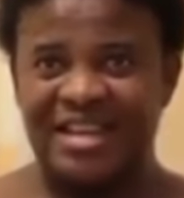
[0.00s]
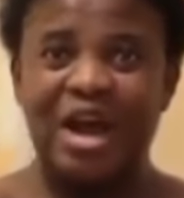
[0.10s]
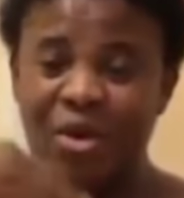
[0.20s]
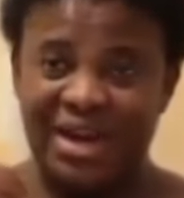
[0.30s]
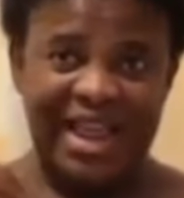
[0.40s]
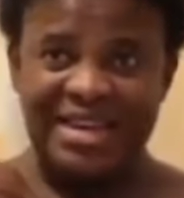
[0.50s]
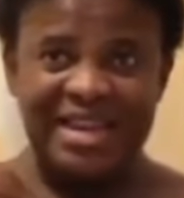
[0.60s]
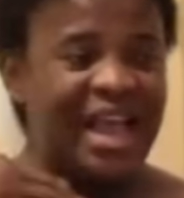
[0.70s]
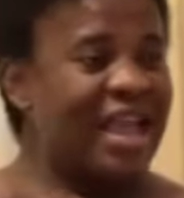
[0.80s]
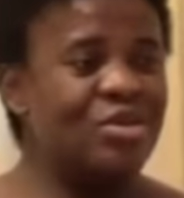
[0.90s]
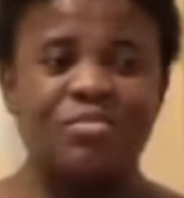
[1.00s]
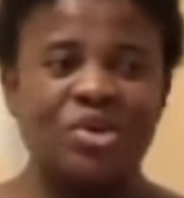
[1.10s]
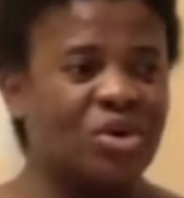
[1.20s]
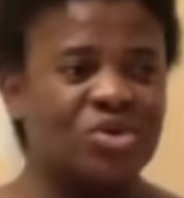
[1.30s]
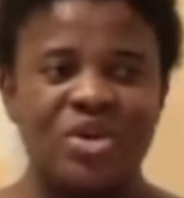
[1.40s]
Now that one idea, I don't
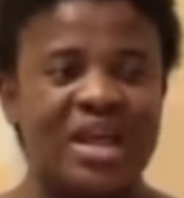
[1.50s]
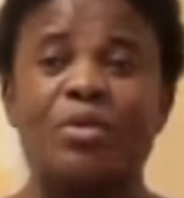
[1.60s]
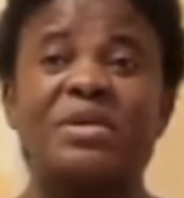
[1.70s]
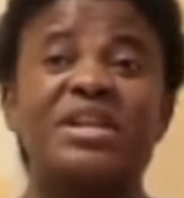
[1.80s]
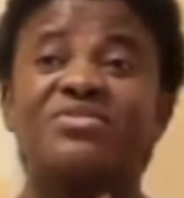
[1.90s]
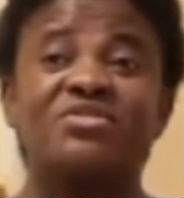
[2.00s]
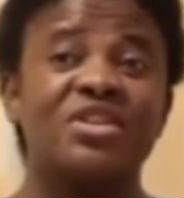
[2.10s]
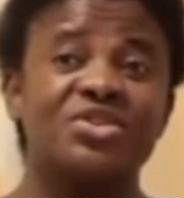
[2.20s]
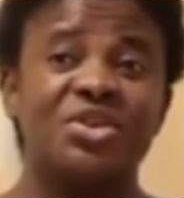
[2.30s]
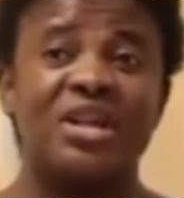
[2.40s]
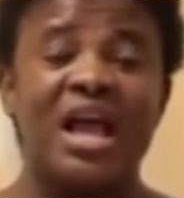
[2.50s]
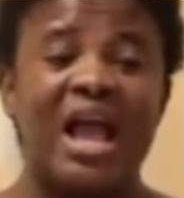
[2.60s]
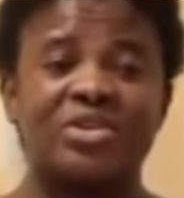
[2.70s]
belong to it. I don't believe in religion.